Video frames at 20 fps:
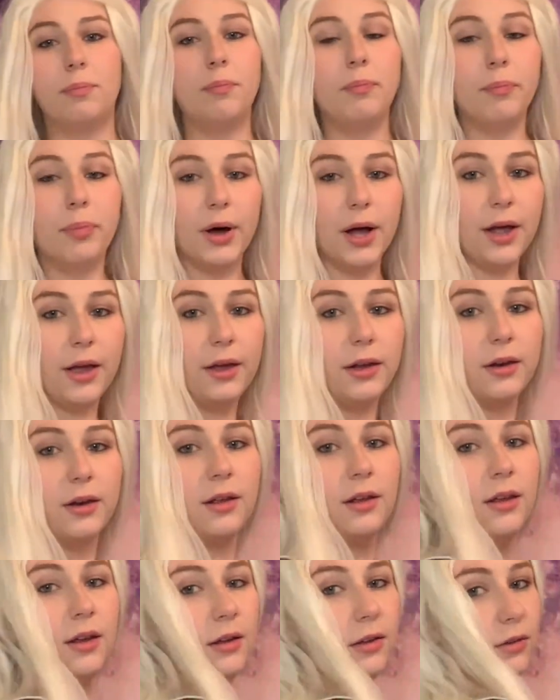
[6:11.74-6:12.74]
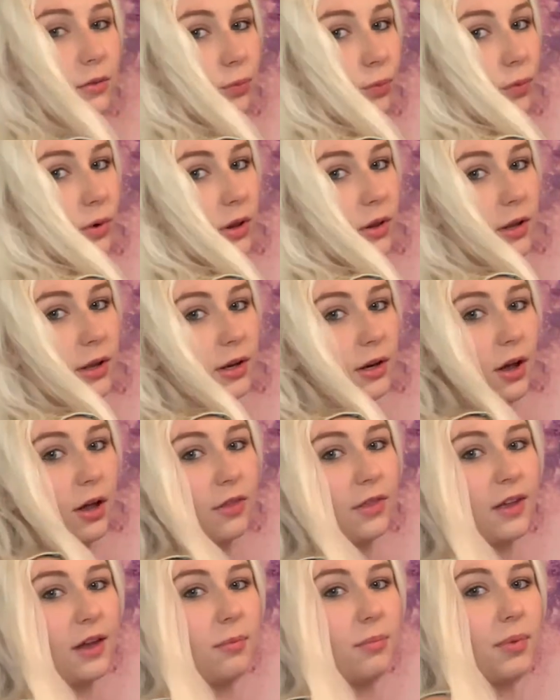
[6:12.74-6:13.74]
but it's really not
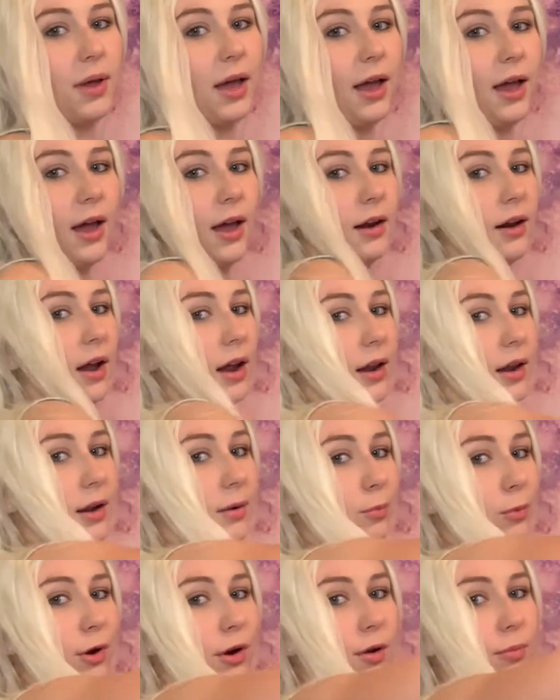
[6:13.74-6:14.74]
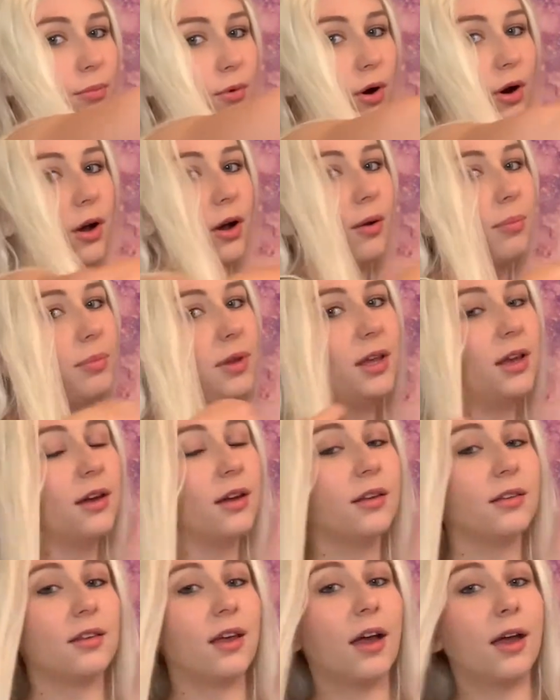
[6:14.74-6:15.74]
that bad. I am wearing a bra
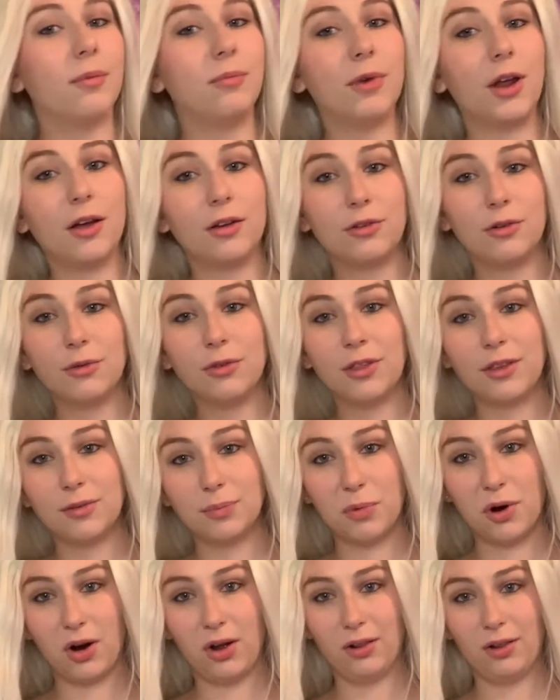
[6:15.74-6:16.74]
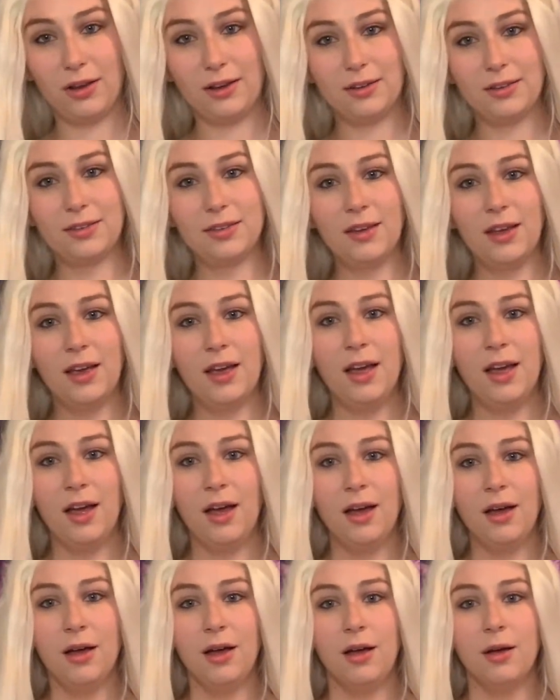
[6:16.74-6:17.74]
because I am not doing this braless.
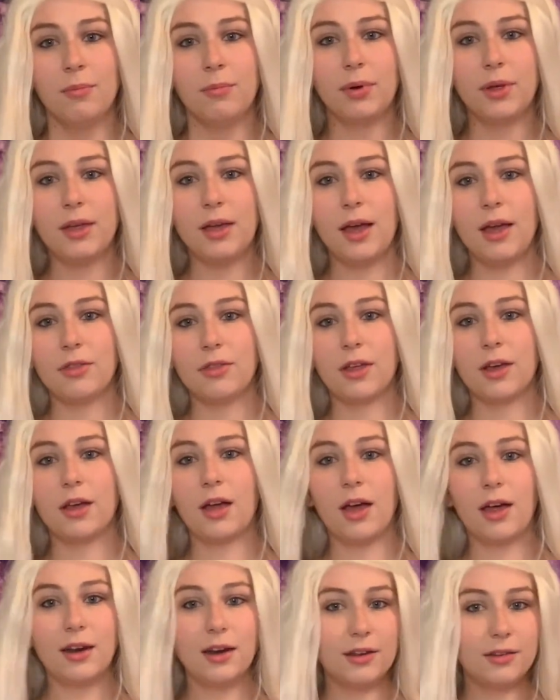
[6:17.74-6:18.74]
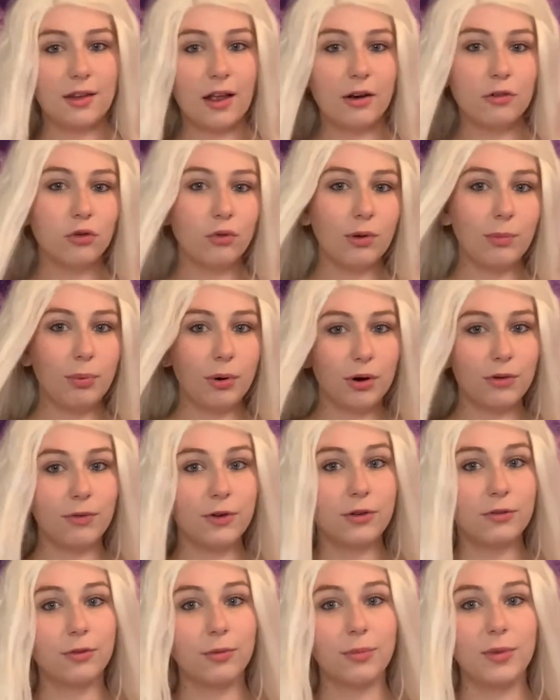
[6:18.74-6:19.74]
But yeah, the cut is actually perfect
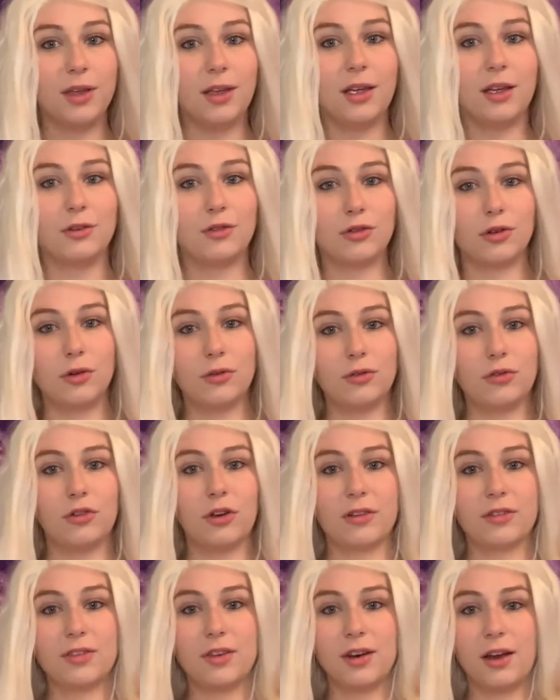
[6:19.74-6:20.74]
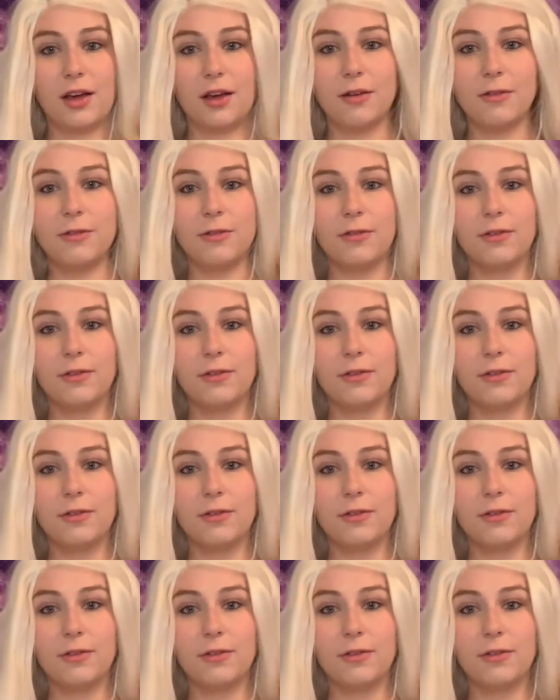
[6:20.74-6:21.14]
for me. It shows just enough.